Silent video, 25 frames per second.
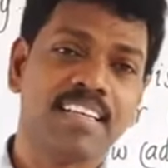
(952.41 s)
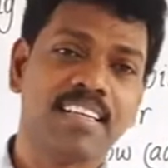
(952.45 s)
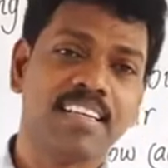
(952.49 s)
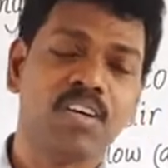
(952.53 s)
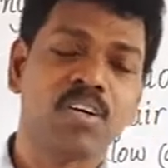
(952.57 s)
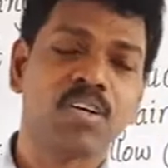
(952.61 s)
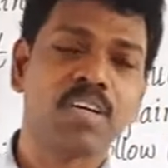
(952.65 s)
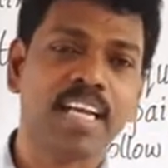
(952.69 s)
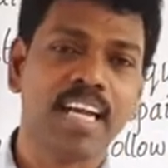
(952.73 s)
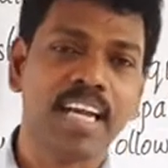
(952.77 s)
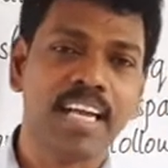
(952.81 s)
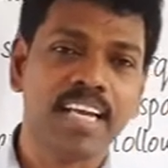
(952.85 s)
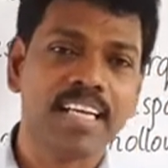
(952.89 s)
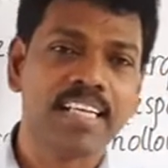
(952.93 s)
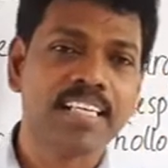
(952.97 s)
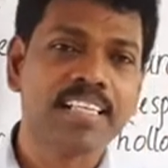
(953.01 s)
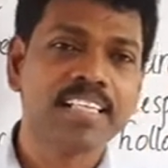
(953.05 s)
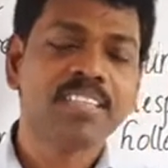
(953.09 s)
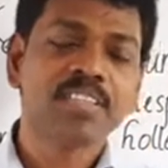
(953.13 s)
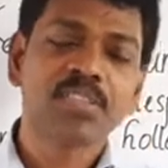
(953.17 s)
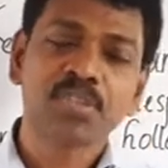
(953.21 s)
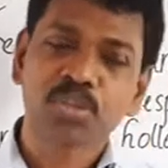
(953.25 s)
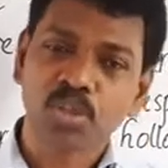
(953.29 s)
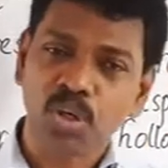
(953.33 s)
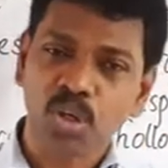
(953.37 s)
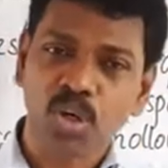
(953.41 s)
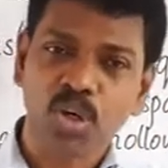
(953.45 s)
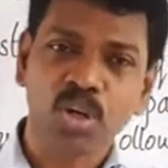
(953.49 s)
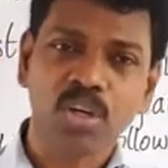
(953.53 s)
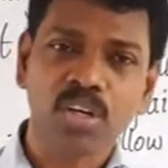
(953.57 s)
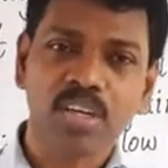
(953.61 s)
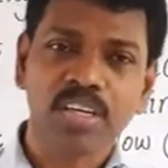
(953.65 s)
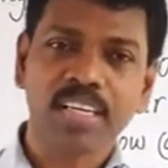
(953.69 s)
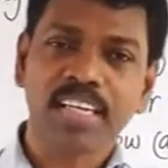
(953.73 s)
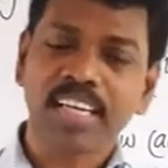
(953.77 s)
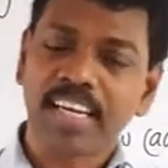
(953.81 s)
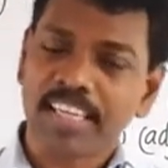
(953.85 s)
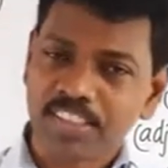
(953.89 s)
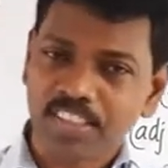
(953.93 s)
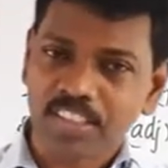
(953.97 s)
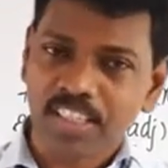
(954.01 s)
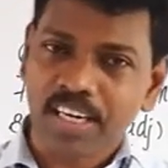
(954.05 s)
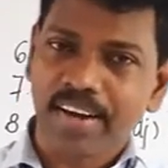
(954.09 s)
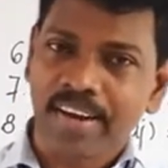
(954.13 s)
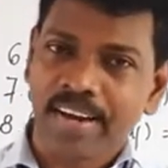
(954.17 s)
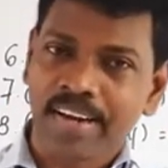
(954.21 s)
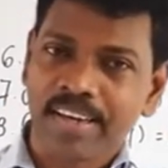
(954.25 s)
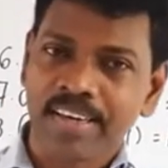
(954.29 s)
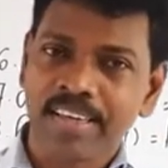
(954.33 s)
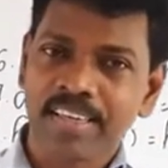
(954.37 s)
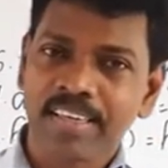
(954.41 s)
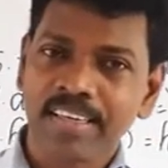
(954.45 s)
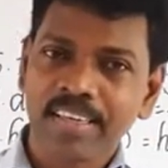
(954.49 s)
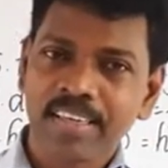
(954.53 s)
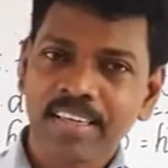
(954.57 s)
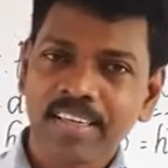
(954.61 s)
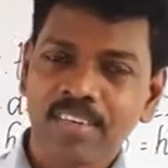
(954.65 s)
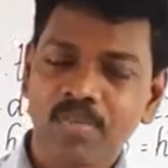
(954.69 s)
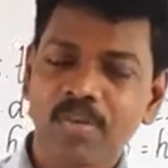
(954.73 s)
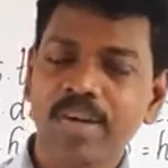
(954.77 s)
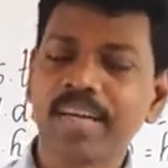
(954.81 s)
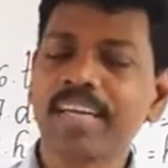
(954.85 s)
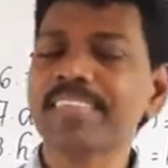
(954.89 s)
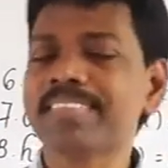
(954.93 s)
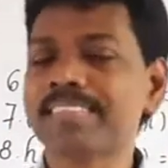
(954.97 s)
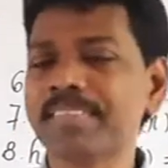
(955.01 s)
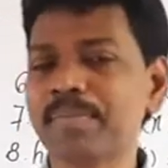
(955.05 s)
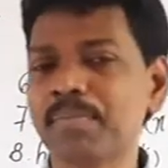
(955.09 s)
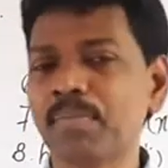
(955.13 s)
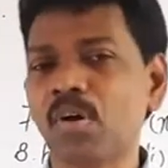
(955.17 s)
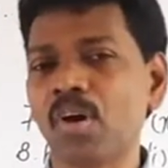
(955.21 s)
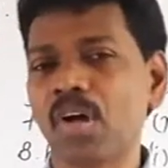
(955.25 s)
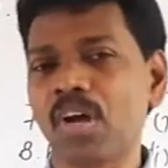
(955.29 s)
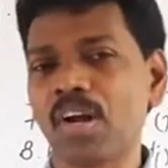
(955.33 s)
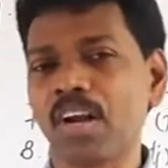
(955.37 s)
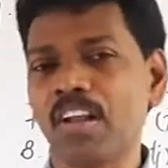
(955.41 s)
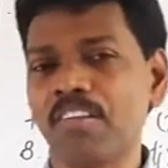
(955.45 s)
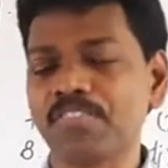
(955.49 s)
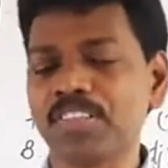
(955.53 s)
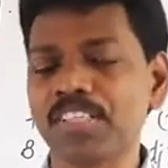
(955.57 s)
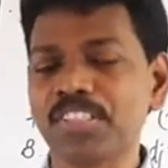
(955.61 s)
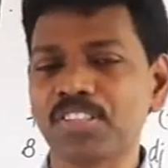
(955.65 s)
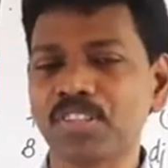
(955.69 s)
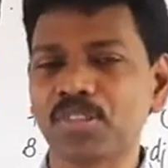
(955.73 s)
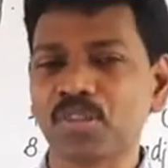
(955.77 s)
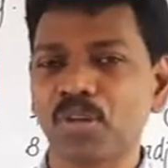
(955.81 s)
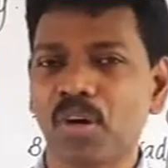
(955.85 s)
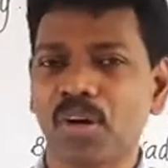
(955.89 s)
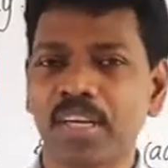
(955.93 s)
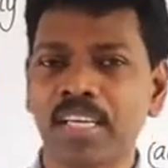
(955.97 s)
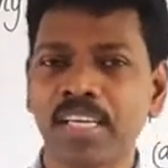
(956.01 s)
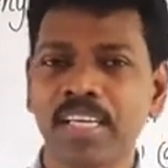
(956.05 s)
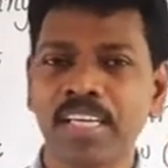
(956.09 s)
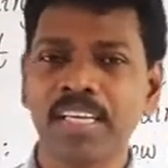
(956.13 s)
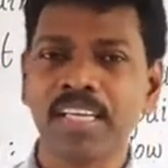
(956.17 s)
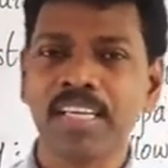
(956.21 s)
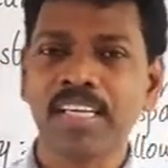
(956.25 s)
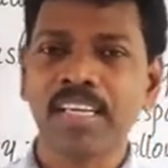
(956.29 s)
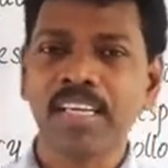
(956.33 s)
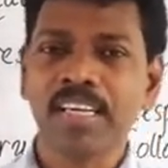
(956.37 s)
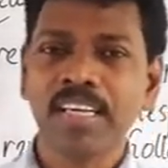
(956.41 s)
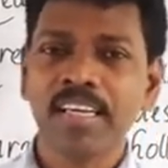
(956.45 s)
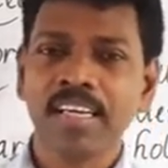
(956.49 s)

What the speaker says: Okay, so dear children, what is the moral of this story?